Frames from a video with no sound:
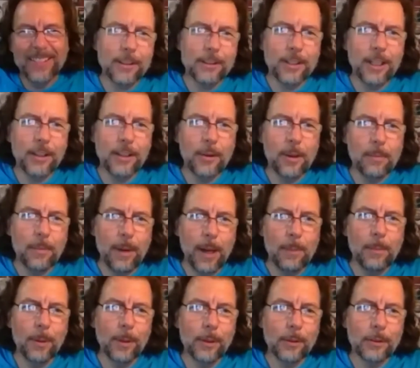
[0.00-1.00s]
tell you in my
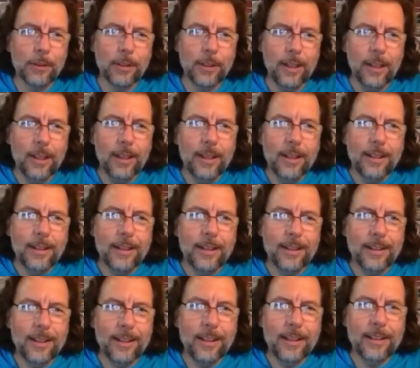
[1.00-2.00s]
books,
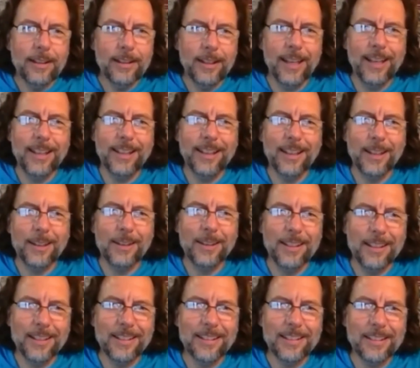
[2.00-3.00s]
the
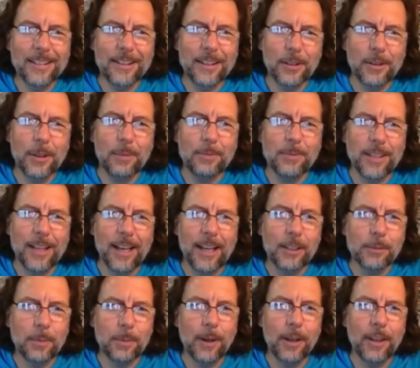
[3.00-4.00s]
kryptonite
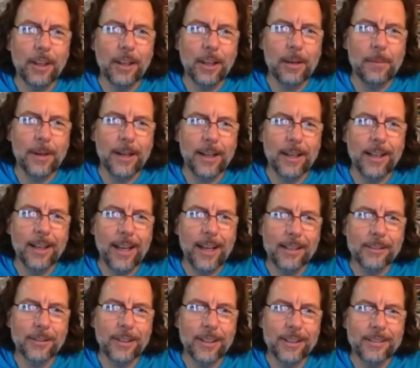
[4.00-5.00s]
is probably the Kamanian
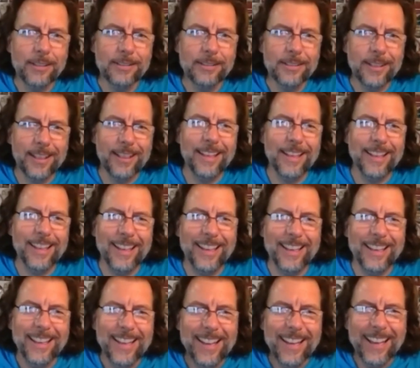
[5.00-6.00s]
accent,
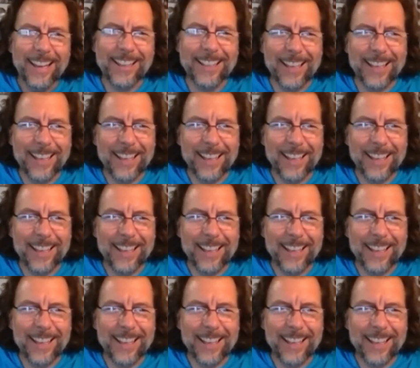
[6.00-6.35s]
because